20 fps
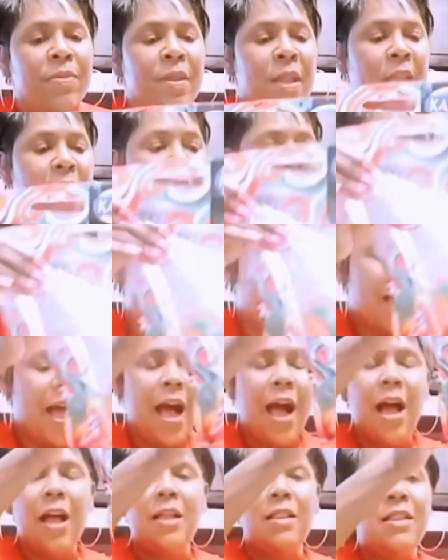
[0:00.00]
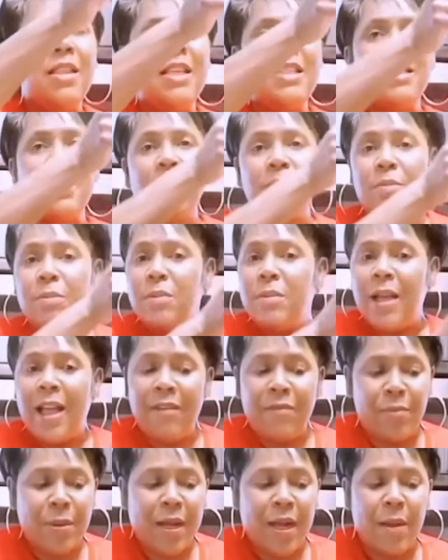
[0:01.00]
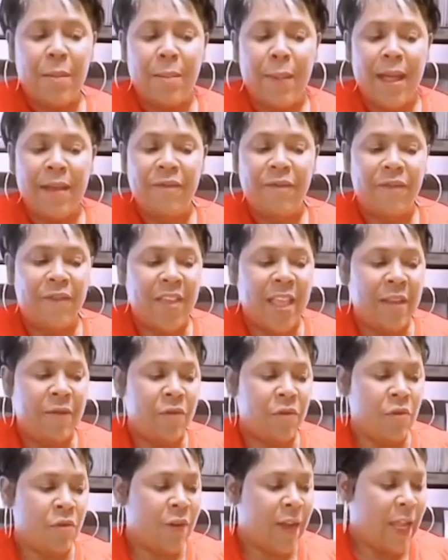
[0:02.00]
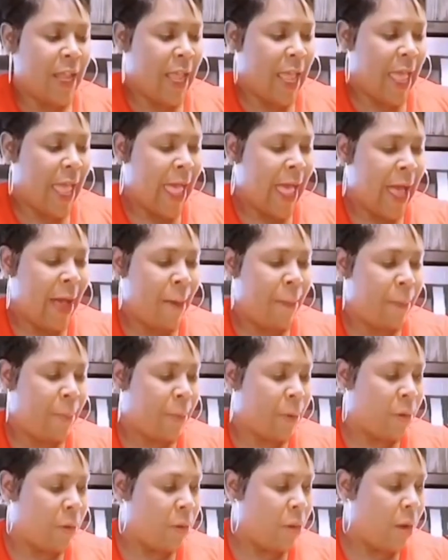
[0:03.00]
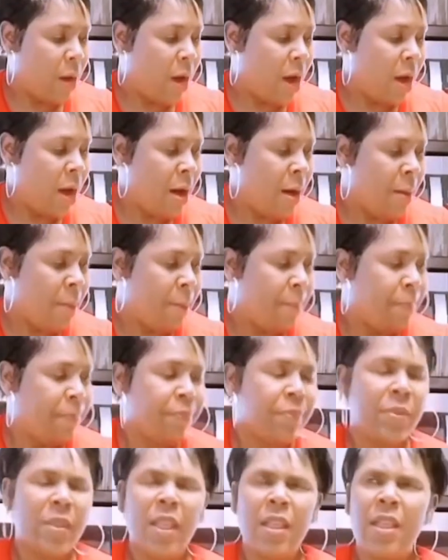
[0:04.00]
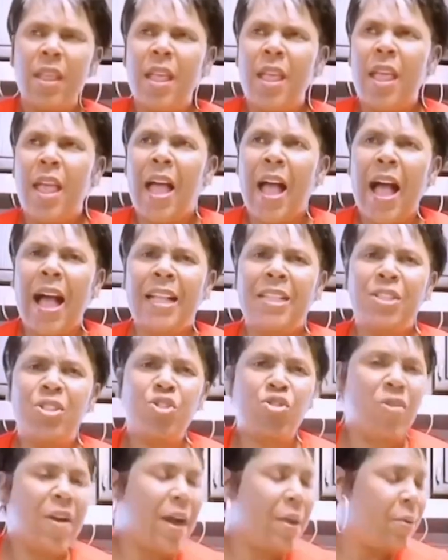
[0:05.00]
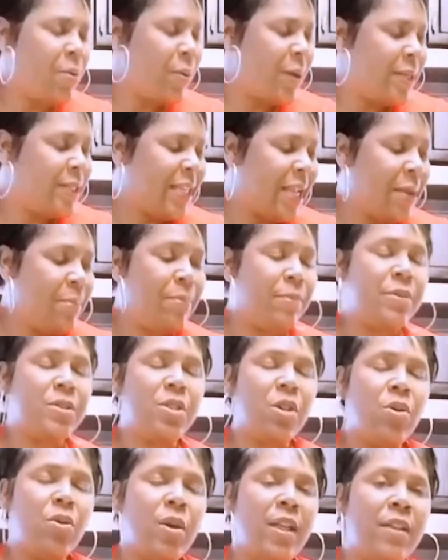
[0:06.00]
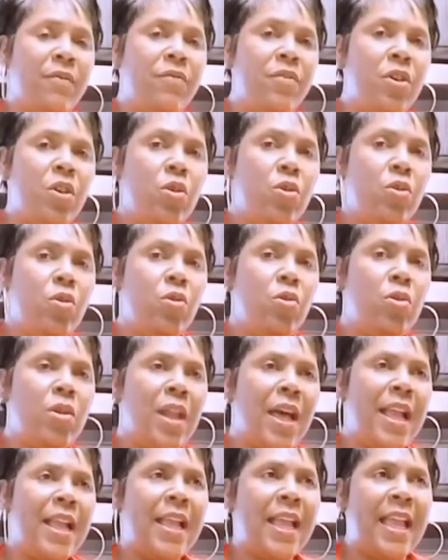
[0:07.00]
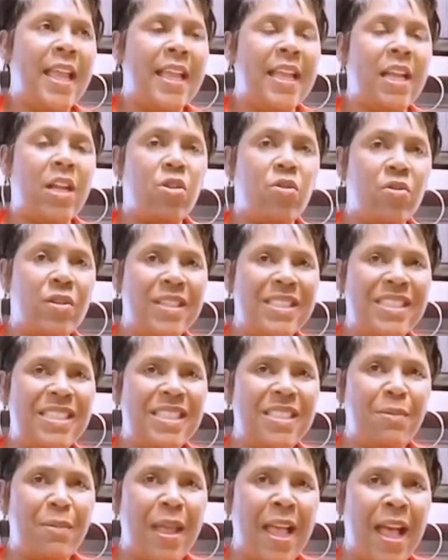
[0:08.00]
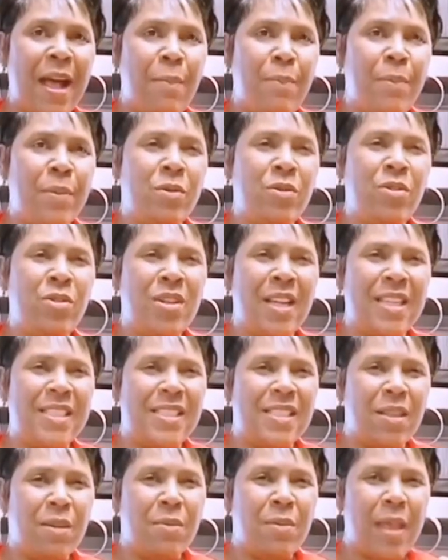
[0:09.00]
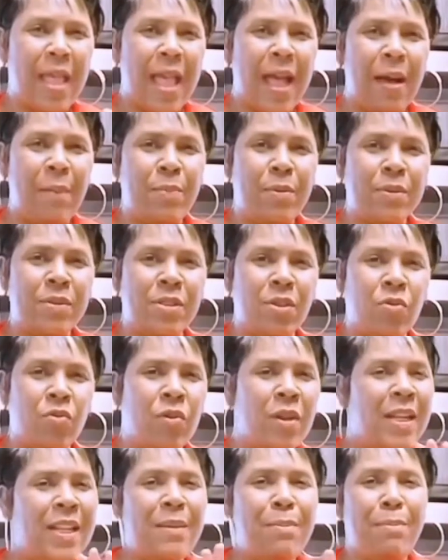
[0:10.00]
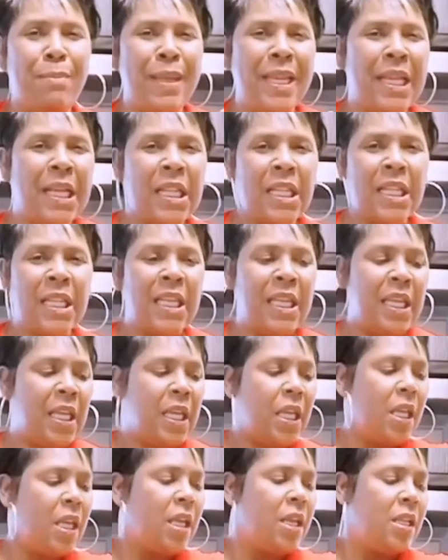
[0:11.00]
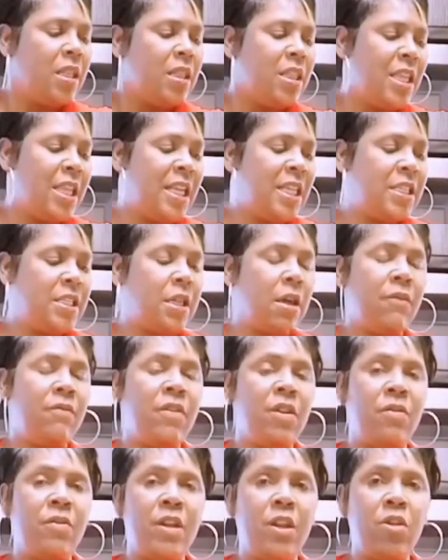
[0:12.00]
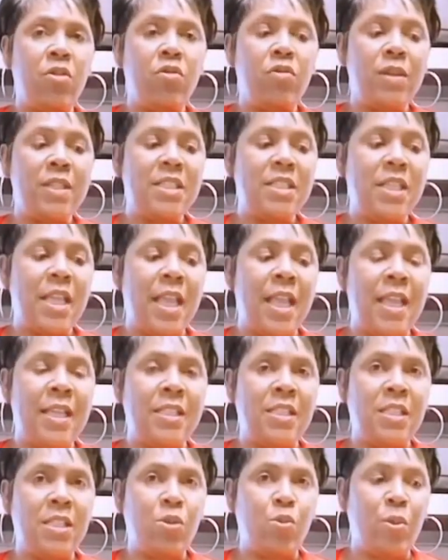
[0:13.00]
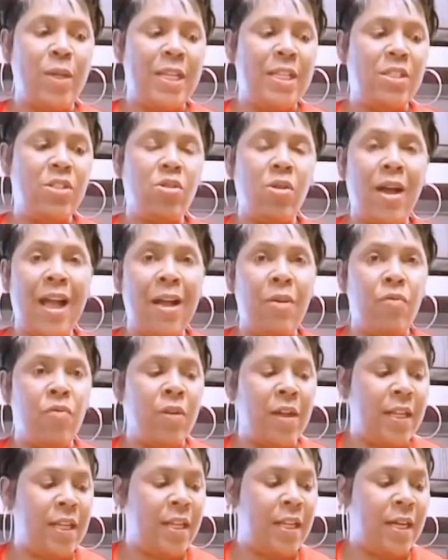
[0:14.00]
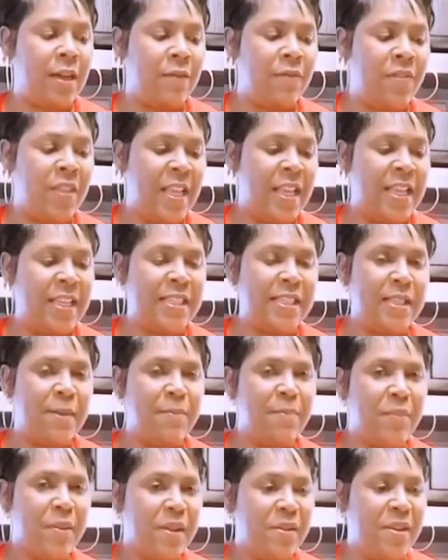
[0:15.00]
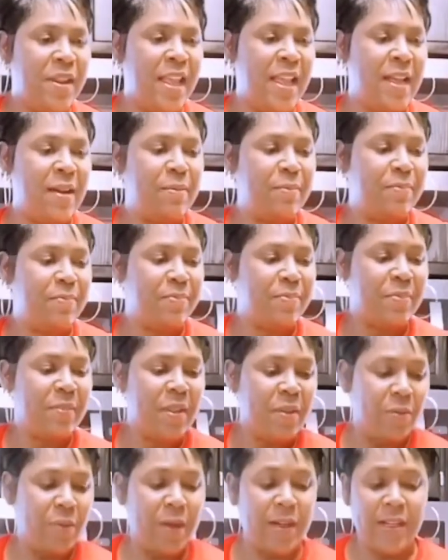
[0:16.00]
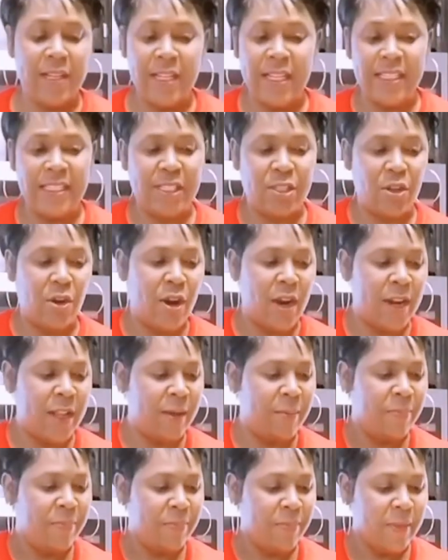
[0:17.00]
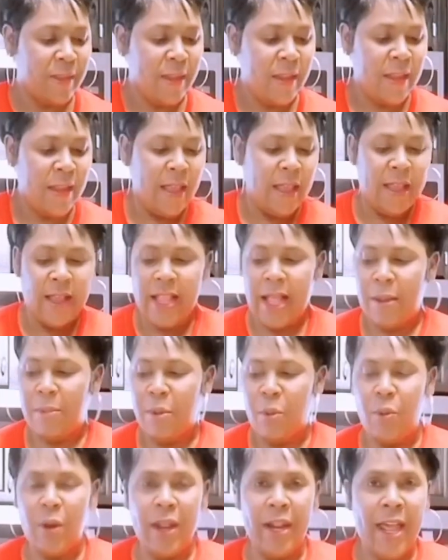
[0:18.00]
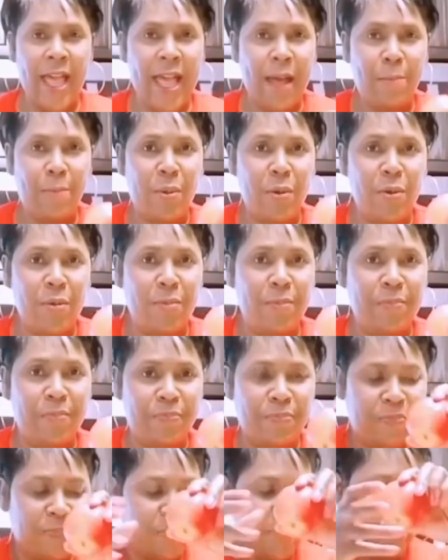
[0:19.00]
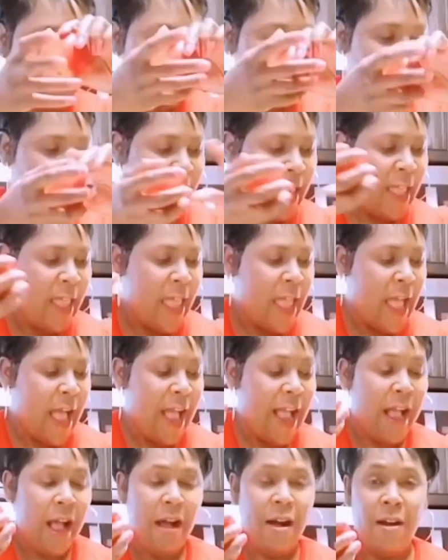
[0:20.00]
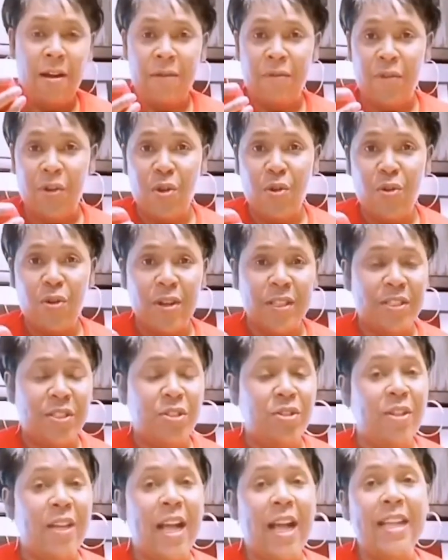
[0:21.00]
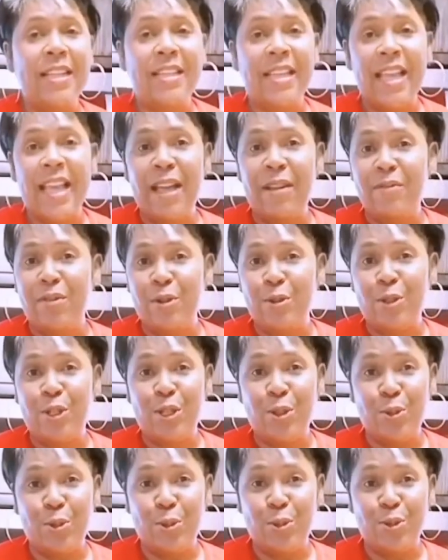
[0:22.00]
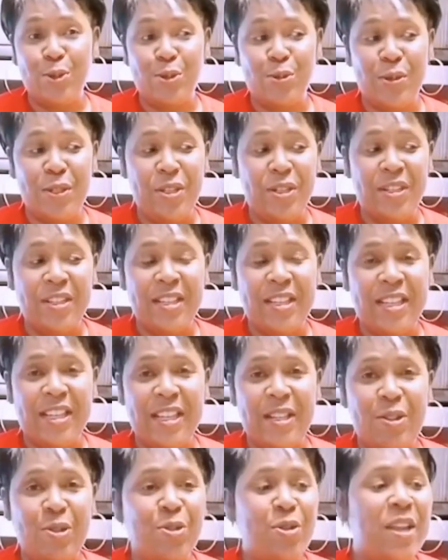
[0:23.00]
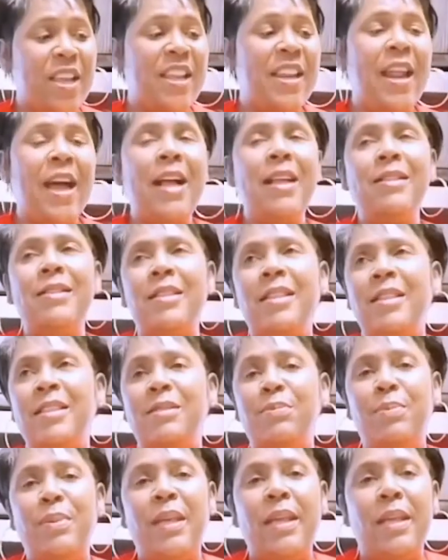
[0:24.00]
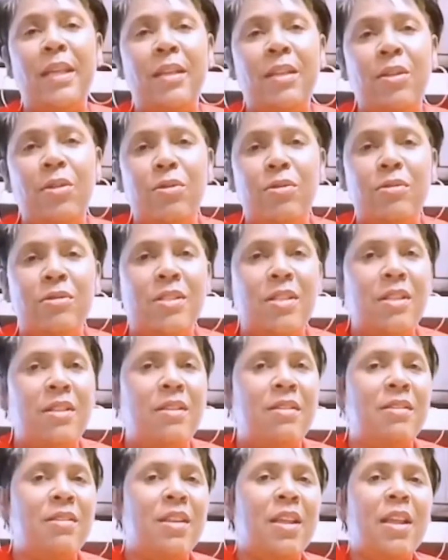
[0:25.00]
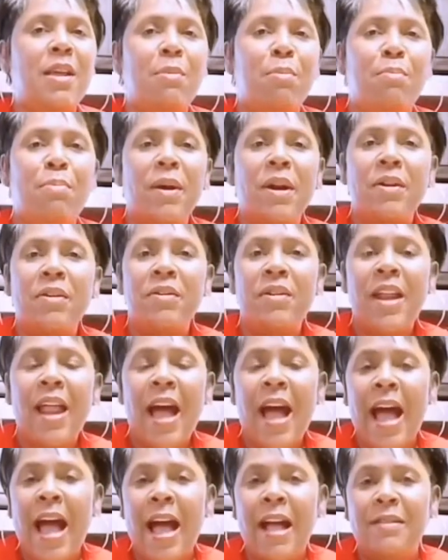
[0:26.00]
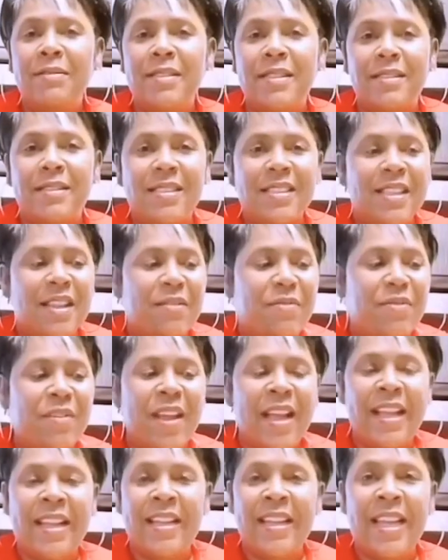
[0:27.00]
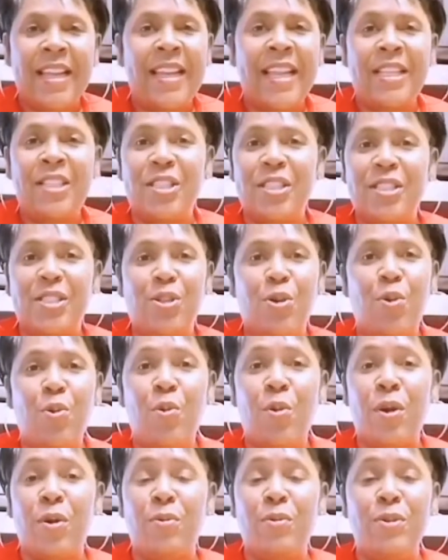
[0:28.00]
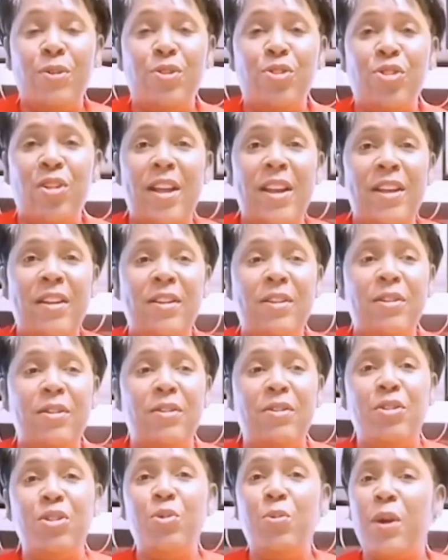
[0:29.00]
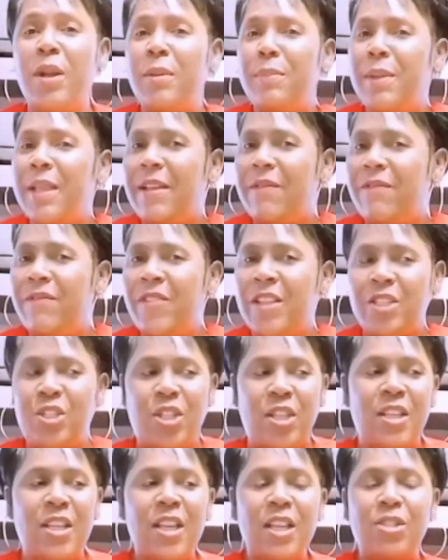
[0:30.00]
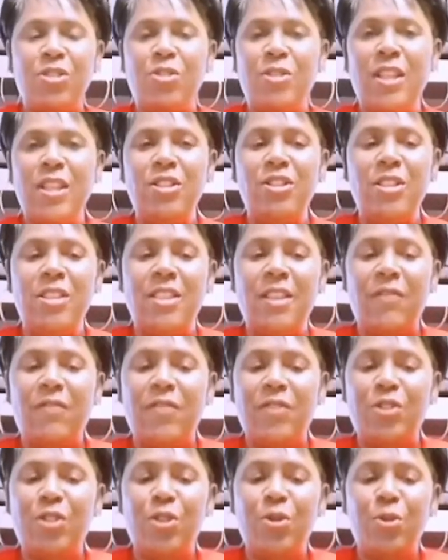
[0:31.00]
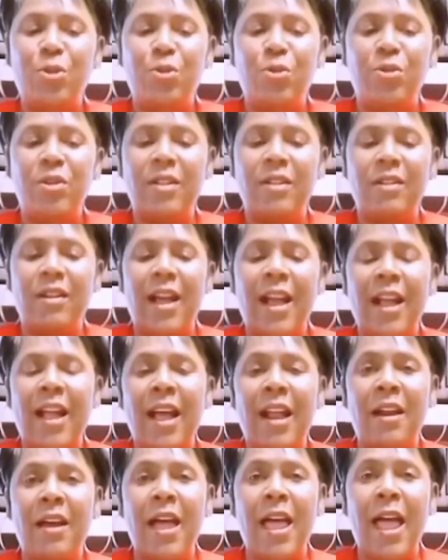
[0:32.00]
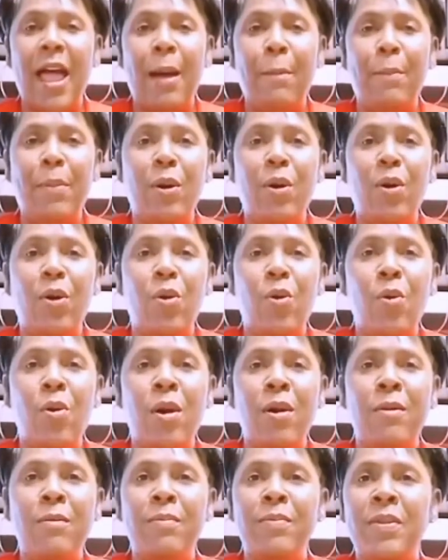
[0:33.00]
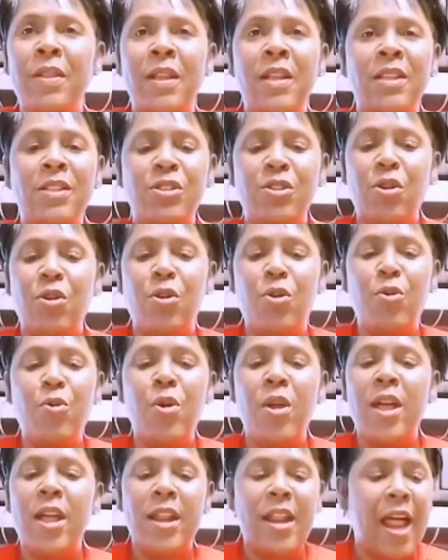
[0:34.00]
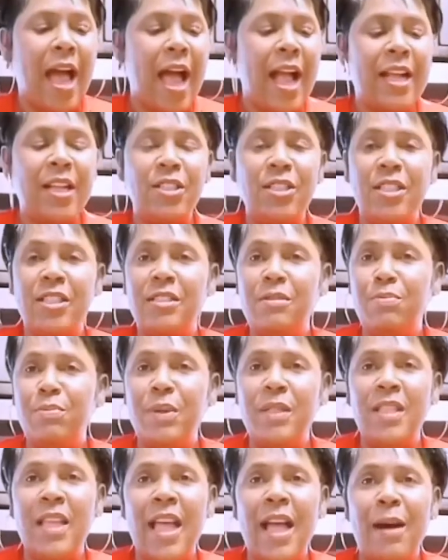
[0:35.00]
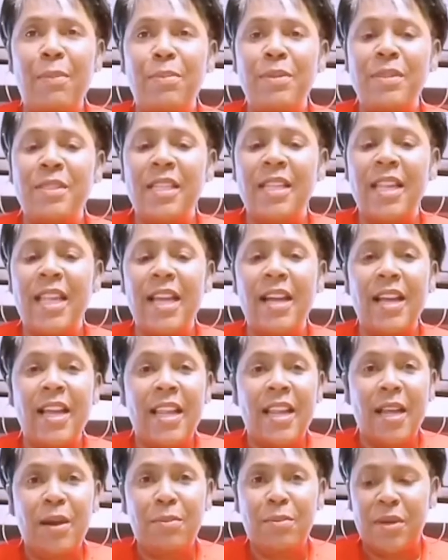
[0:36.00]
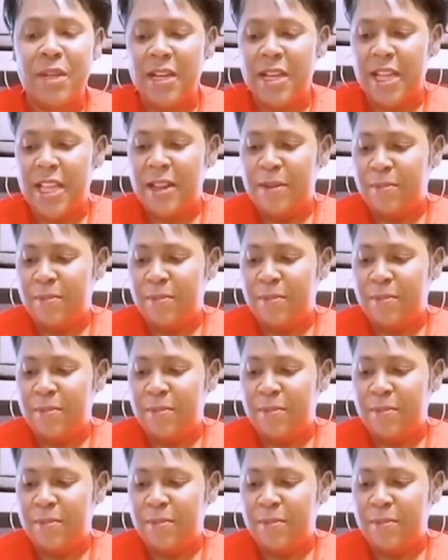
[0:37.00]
Now, these have become my favorite apple. I just tried them one day. So if you like a crisp apple, some apples are really mealy. These are very crisp and sweet. So I really love these. Now, we're going to get started. Got my one apple. Of course, you got to have your tools when you're cooking. You cannot just be using butter knives and stuff like that. That just don't work when you're trying to cook. You want to be efficient. So get yourself a tool. Look, I got an apple core so that I can just put the apples in there and I'm done.